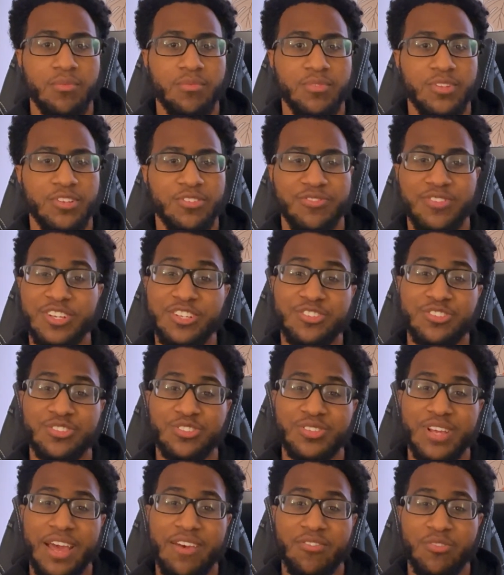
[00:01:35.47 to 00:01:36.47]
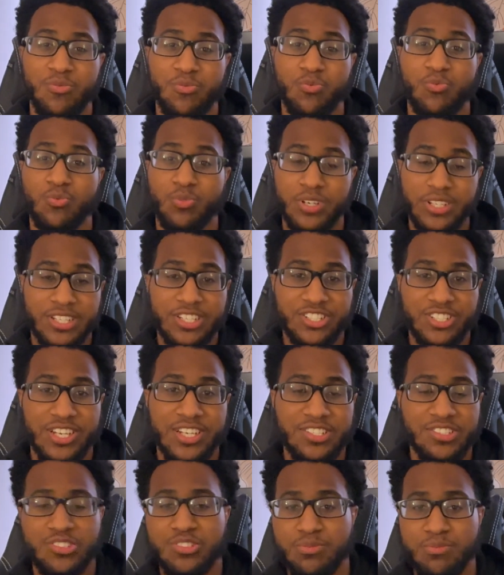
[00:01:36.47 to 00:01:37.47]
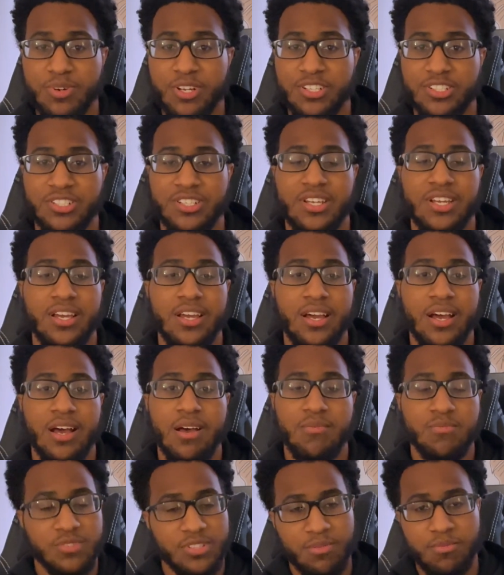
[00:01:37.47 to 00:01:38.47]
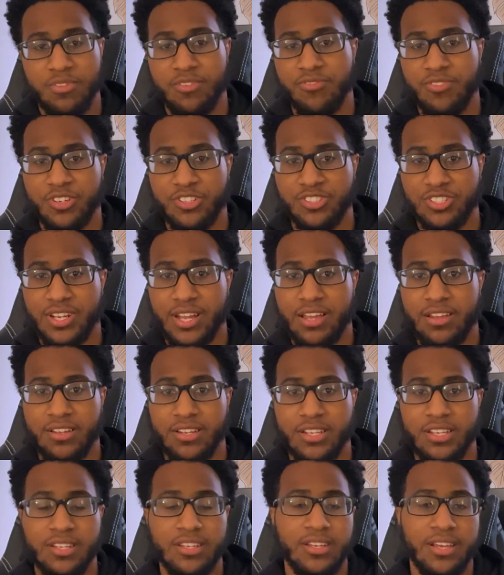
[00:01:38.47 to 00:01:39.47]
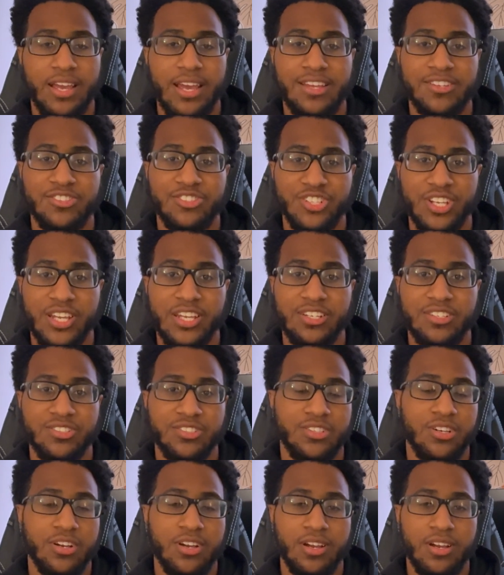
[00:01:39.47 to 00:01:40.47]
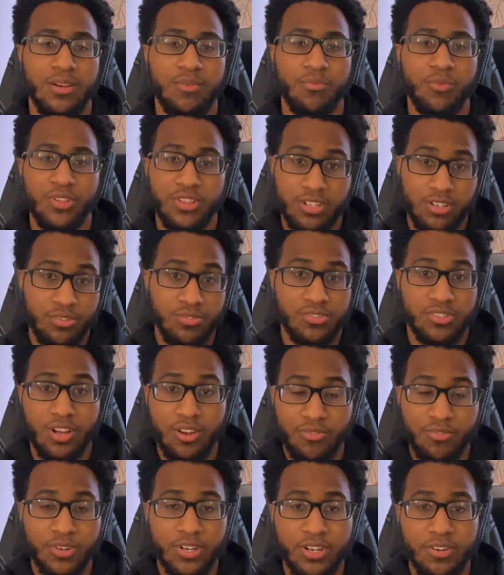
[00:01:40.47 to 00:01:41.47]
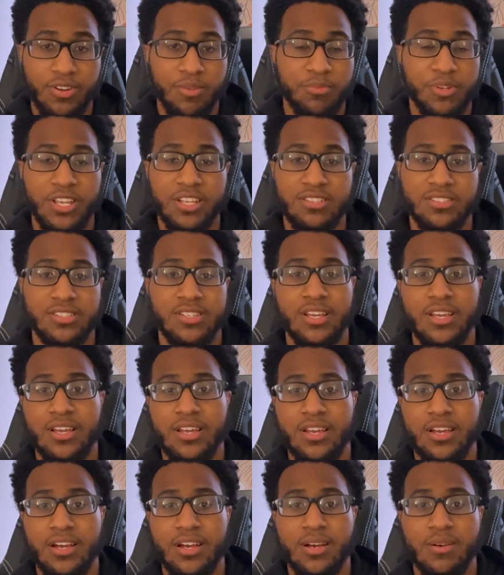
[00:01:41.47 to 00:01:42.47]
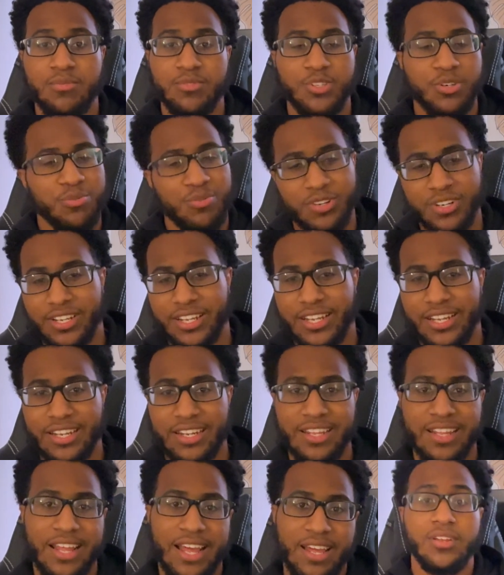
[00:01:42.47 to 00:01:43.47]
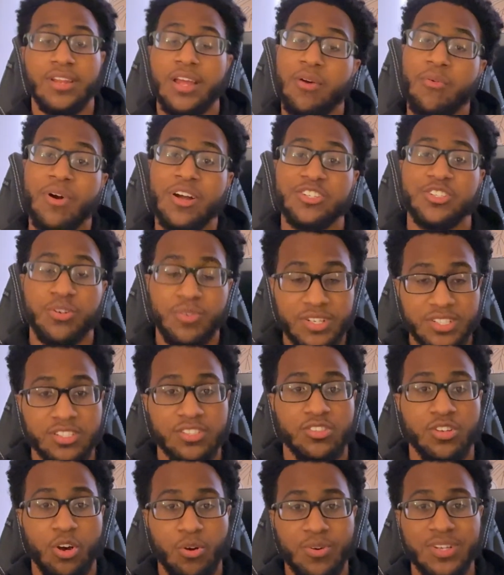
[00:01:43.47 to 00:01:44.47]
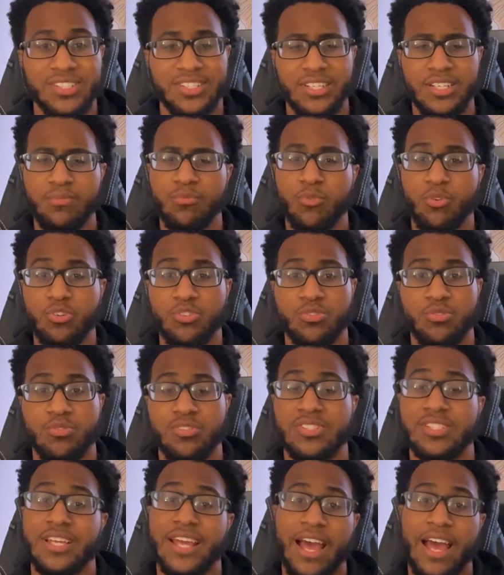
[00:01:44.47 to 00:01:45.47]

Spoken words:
the features haven't really changed too much. Some of the functionality has changed with the new software updates, so we're going to get into that. Now, watchOS has always leaned more towards the